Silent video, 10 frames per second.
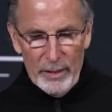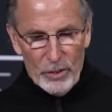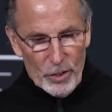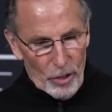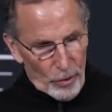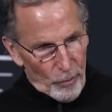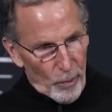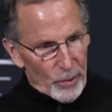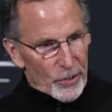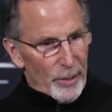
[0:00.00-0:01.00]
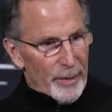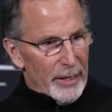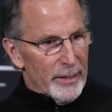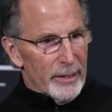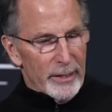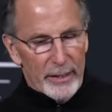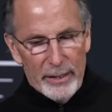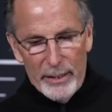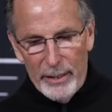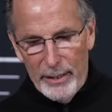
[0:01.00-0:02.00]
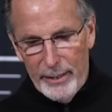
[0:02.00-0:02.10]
Started throwing some in. We